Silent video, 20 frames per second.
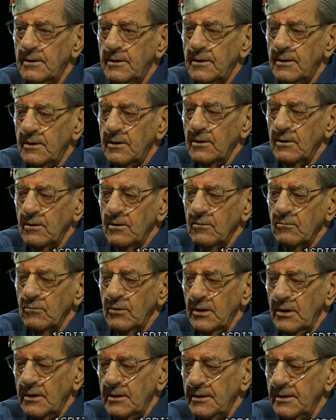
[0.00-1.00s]
Well,
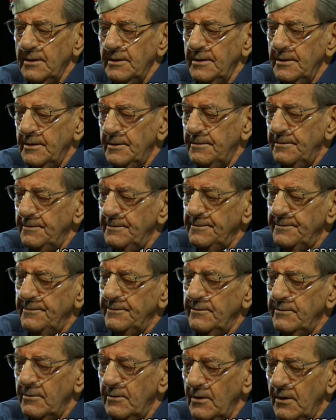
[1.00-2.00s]
uh,
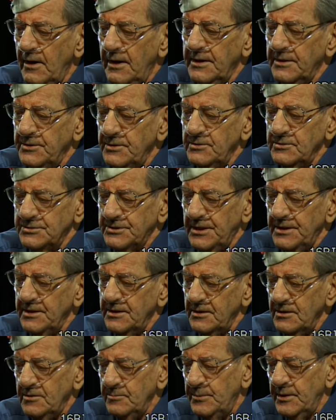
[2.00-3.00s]
I can tell you a little bit
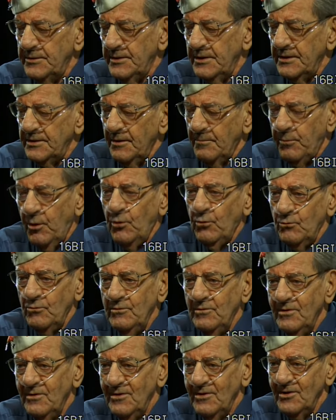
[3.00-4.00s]
on the boat,
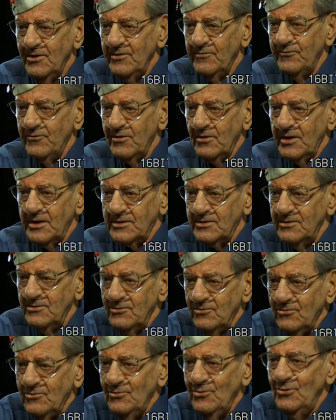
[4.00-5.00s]
if you'd like to know. Yeah,
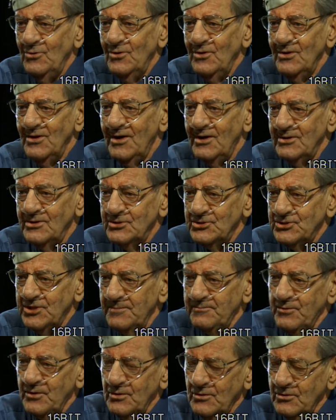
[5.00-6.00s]
on the great. ship, the
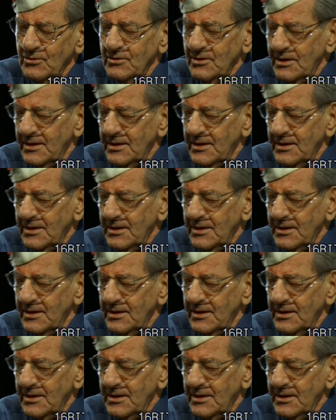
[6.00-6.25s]
Lurline.